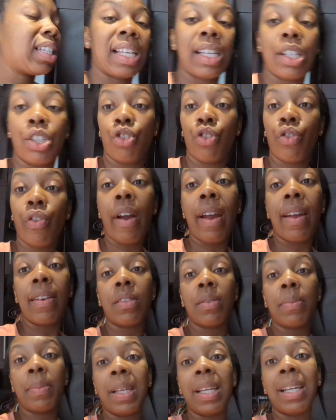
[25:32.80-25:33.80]
It drives
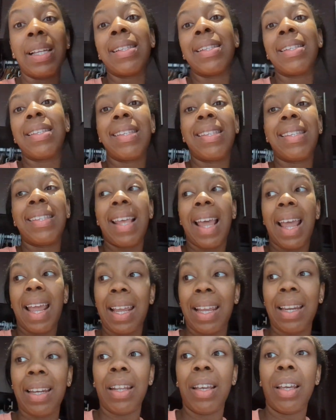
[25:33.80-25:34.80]
me
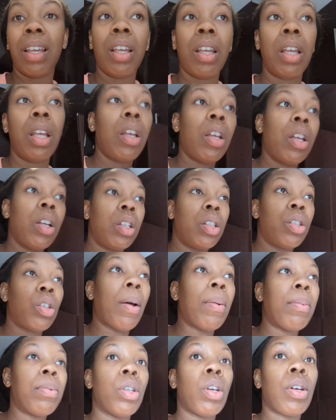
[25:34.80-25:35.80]
insane. So
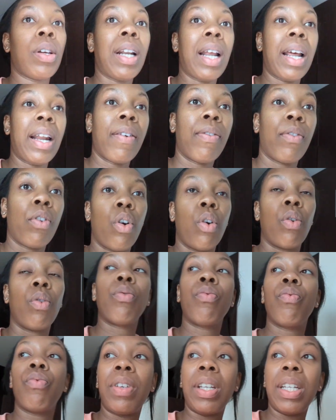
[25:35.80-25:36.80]
I'm so glad I've got
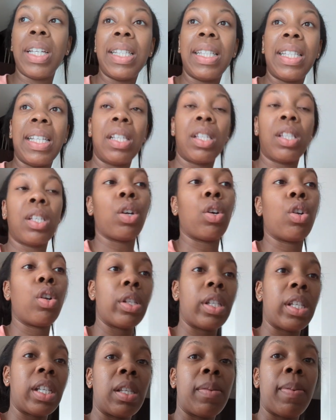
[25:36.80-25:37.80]
really decent
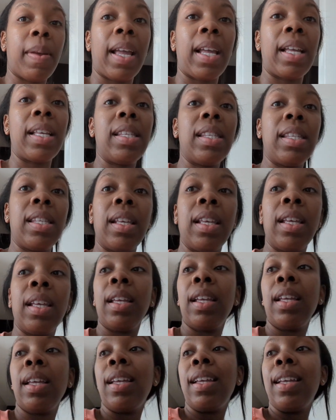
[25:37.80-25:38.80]
closet space.
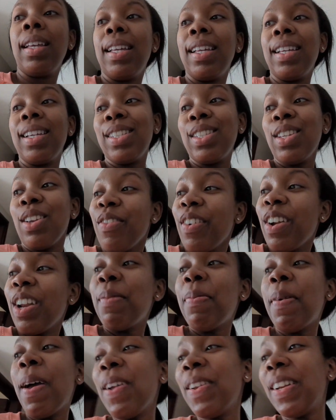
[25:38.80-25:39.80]
You doing really
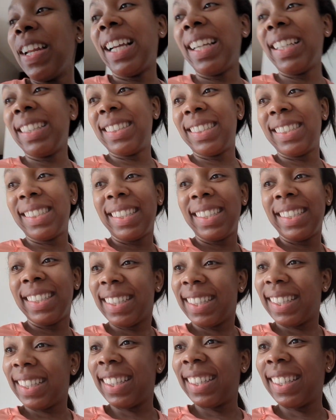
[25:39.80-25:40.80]
polies?
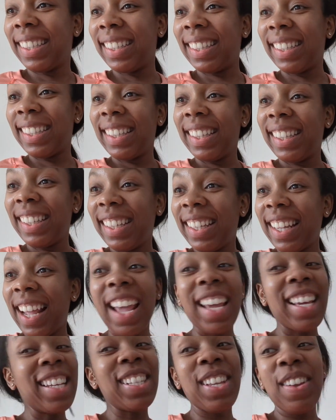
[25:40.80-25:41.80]
Are
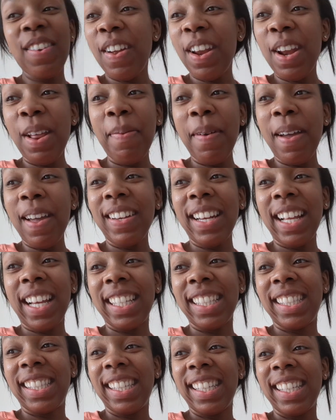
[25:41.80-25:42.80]
you doing really
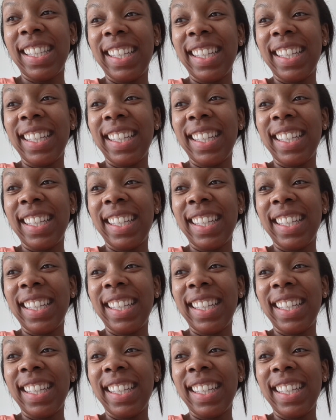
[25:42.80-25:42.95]
polies?